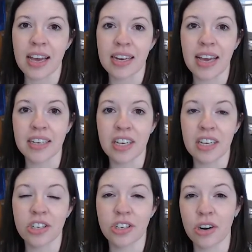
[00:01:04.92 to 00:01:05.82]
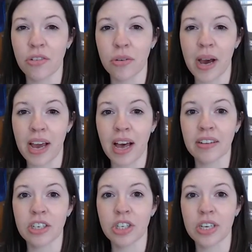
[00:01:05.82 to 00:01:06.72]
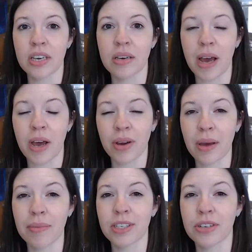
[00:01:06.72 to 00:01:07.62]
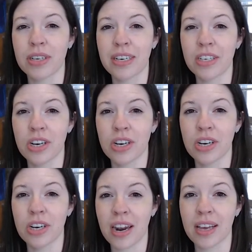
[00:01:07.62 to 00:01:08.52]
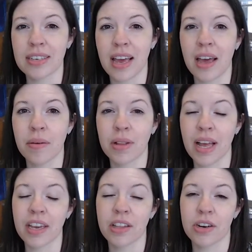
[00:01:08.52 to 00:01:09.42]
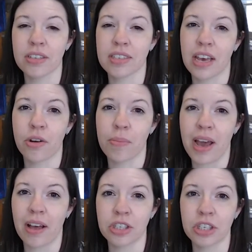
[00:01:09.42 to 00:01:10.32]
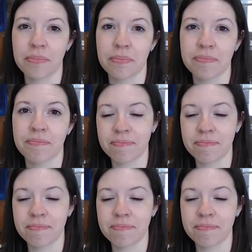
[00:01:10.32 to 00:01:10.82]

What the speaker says: and I teach general biology, biochemistry, genetics, and molecular and cellular biology.